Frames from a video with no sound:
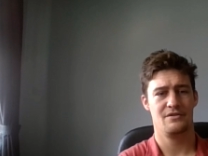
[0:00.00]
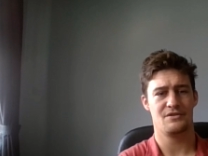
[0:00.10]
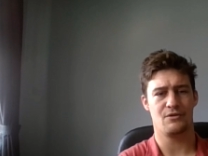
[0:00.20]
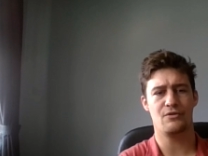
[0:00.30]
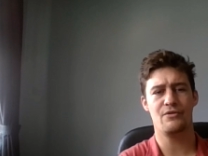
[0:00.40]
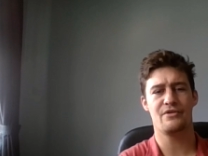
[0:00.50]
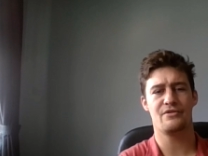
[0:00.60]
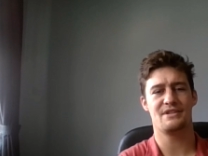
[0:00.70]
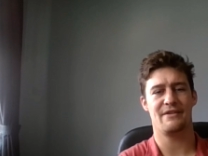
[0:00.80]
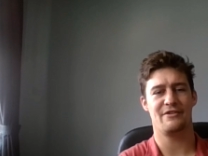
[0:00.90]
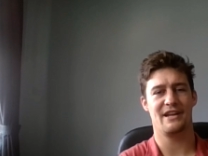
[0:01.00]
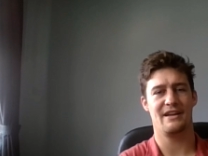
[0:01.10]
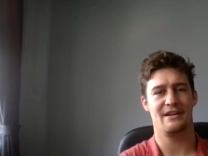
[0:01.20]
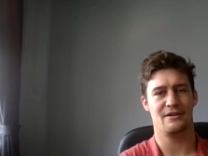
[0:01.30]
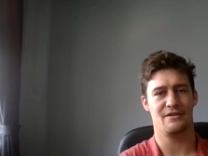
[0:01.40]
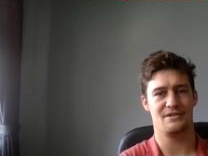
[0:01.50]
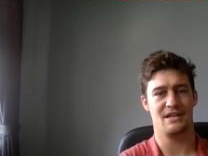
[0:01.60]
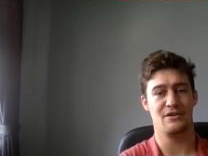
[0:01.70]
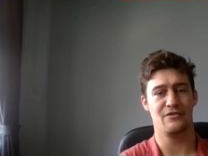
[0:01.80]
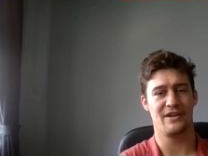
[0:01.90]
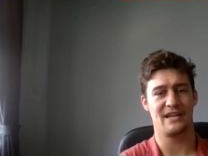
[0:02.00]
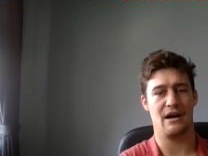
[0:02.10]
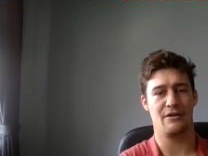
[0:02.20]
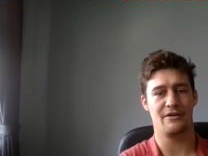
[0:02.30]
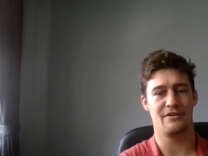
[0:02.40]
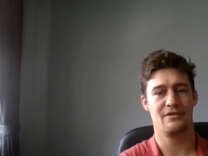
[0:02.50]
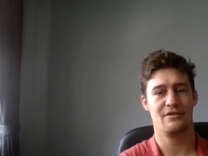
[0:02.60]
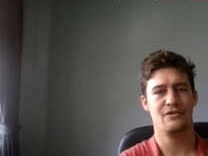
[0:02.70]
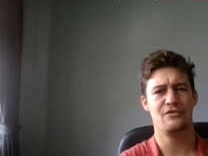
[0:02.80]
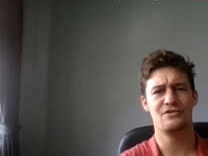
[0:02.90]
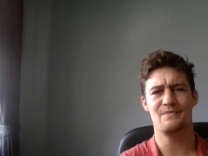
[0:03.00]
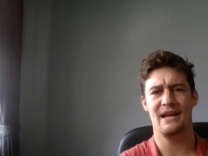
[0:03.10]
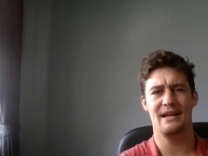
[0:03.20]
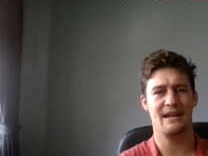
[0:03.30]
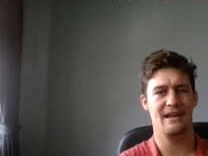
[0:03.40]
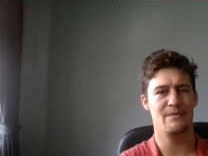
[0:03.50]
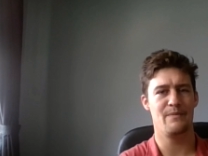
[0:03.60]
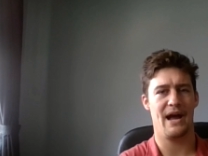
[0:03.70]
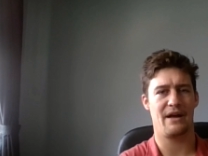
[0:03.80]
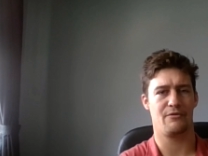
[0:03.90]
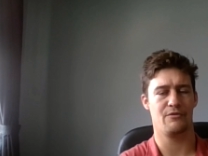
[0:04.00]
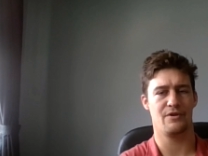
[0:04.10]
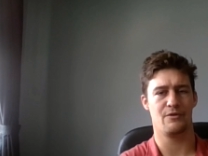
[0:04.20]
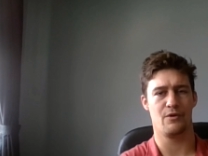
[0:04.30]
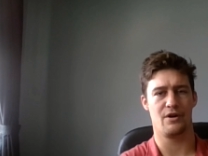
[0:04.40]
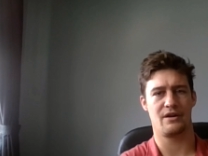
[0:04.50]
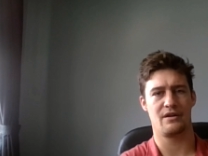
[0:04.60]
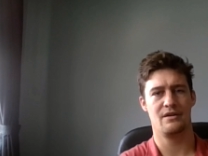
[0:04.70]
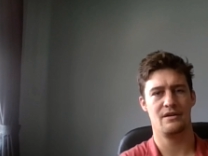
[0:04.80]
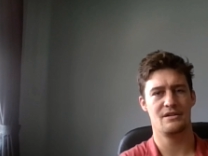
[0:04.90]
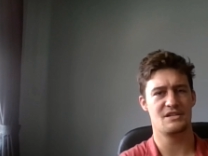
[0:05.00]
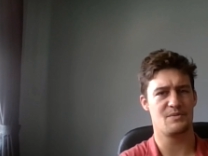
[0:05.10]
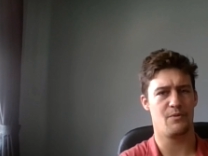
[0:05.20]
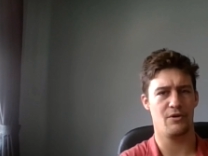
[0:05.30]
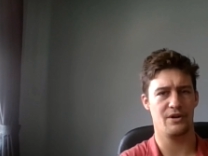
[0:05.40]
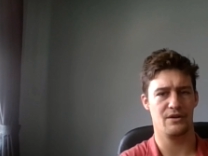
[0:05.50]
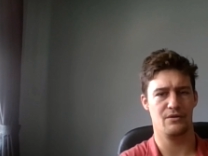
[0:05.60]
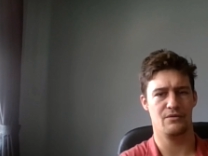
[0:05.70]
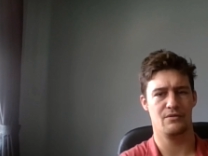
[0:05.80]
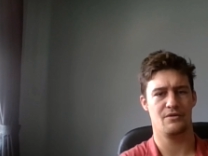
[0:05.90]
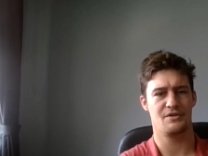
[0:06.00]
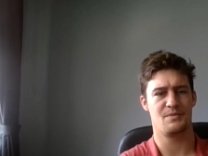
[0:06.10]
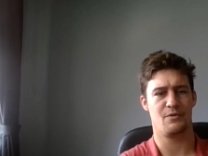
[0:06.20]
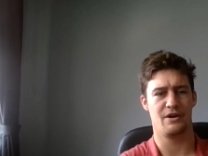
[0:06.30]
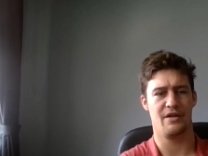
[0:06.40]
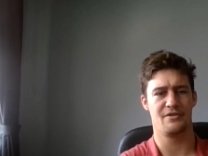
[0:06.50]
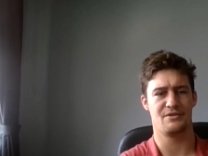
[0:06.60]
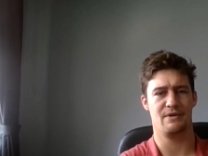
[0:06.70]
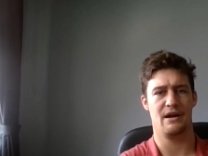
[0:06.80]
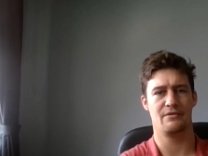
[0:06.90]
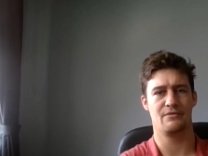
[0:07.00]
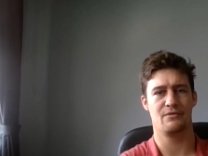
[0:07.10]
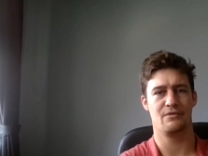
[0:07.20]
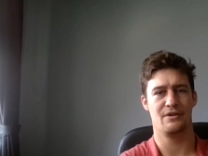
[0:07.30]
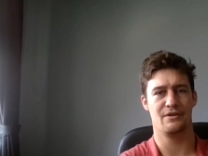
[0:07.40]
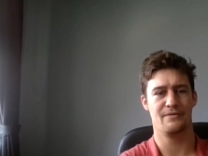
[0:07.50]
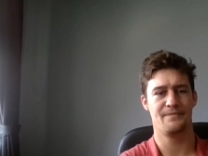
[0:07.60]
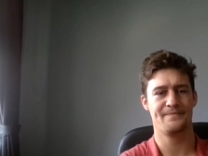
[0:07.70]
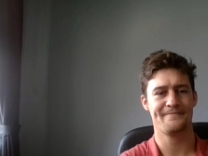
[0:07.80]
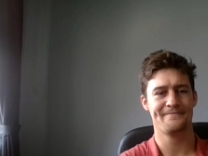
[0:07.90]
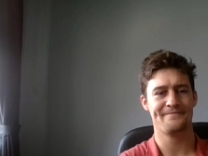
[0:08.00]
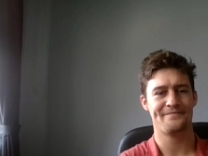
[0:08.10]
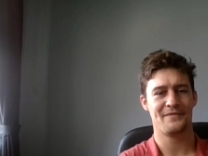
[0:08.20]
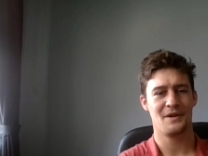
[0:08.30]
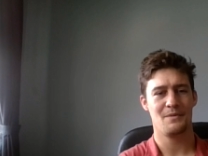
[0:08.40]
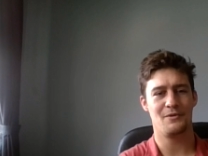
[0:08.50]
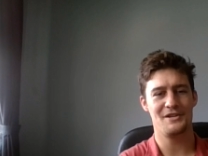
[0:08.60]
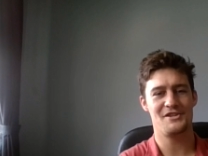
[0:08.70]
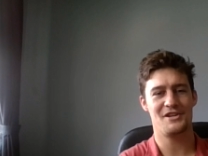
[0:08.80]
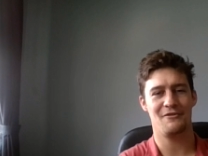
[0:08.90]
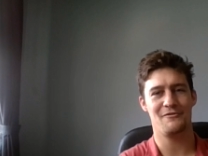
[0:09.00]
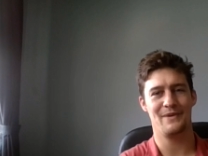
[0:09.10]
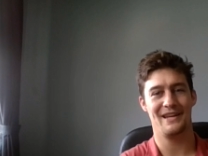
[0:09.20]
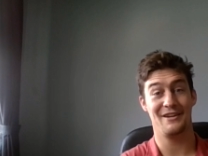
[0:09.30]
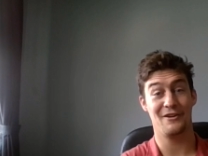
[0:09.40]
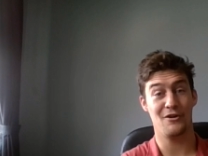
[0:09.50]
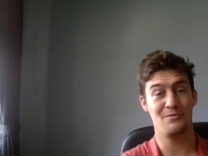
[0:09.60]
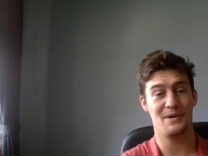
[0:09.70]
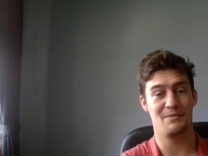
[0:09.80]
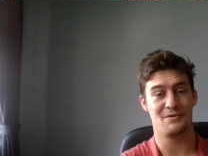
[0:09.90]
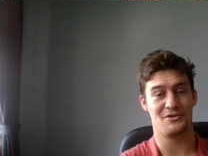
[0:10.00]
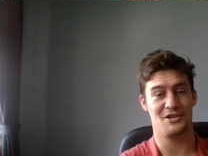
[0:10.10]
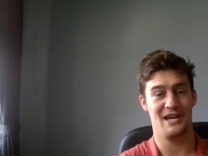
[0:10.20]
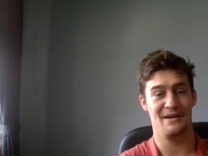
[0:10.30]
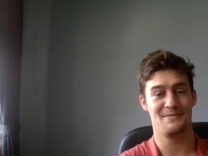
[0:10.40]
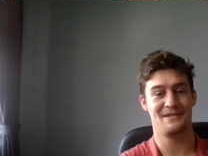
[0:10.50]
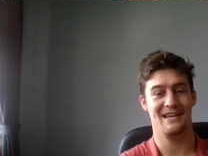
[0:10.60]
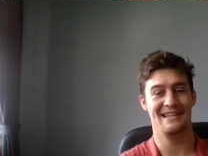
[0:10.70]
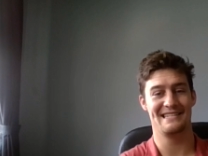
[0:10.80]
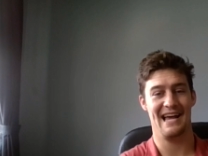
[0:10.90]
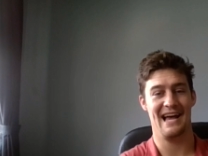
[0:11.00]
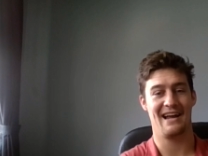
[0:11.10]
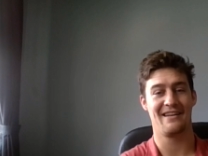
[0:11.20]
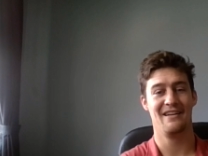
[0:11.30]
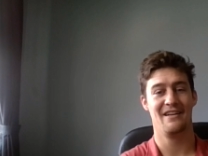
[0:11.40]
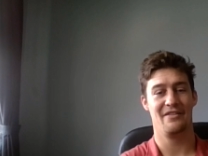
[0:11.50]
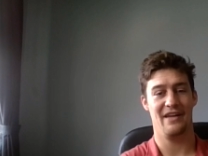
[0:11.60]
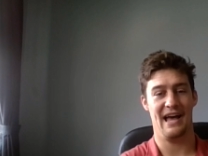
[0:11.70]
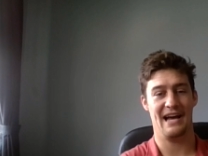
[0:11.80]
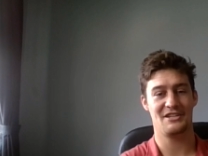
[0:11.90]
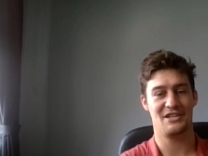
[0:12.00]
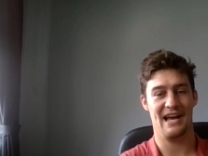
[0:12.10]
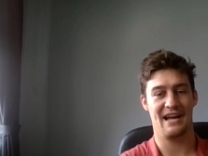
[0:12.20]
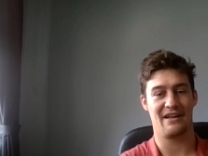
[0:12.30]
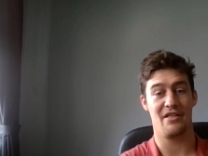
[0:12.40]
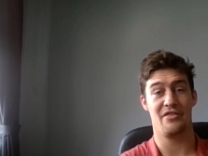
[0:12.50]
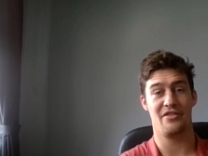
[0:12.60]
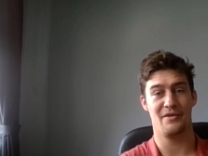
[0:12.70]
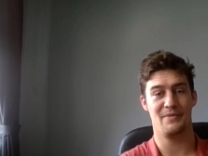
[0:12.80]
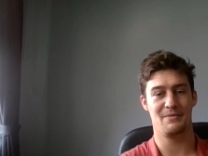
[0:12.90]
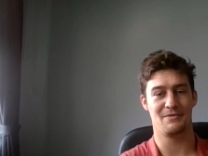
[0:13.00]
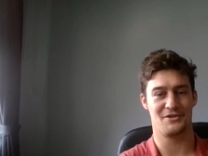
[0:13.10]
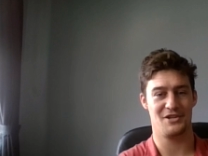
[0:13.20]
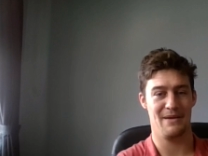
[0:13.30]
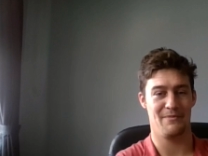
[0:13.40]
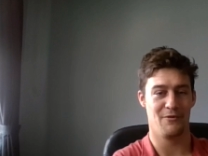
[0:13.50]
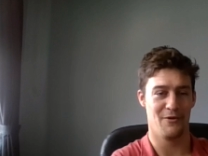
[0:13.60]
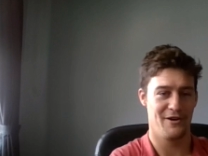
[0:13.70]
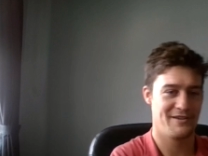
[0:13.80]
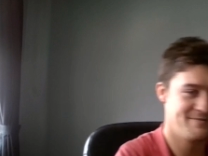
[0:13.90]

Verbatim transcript: So, who are those everyday heroes that you've encountered? Who's made an impact through their work to support you or support others around you. Please share with me your own People's Champs and tag the hashtag the People's Champ Award.